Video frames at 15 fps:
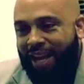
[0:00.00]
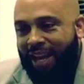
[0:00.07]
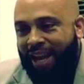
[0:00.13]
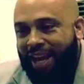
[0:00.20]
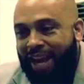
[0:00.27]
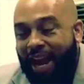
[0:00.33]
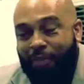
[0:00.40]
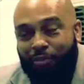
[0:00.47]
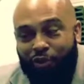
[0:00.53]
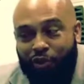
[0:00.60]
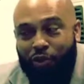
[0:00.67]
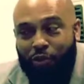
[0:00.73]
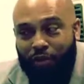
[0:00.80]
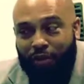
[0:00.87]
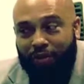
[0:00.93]
And I'm
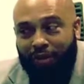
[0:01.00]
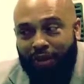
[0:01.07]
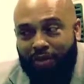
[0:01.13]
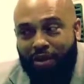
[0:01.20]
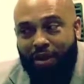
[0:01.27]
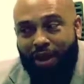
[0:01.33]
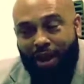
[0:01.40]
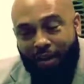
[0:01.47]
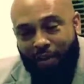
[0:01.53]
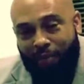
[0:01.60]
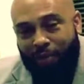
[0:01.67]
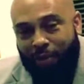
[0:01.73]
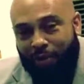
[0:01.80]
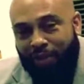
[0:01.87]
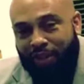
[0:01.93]
sure the other
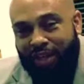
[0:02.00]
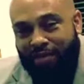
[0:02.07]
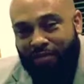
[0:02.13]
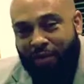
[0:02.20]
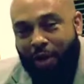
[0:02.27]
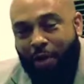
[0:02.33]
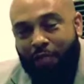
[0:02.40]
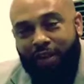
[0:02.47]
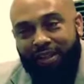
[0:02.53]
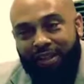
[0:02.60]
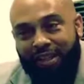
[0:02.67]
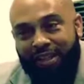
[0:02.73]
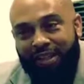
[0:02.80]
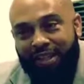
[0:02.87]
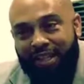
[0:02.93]
person involved that's
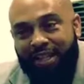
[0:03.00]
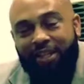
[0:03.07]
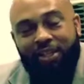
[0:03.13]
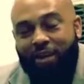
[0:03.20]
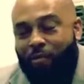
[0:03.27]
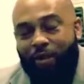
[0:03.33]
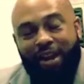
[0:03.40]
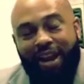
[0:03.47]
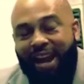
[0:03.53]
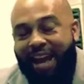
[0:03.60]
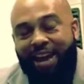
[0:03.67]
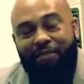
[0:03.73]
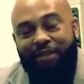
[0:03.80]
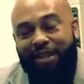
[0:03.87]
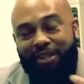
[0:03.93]
listening is someone
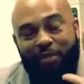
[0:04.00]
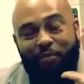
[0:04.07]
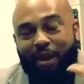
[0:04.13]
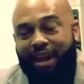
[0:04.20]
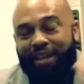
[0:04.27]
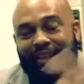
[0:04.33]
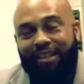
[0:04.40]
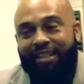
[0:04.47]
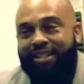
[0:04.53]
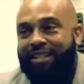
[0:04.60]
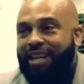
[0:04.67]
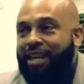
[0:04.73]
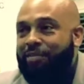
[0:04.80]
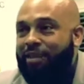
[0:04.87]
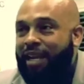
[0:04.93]
laughing and smiling at the
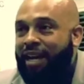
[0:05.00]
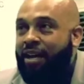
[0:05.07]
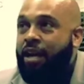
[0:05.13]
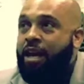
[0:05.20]
same time.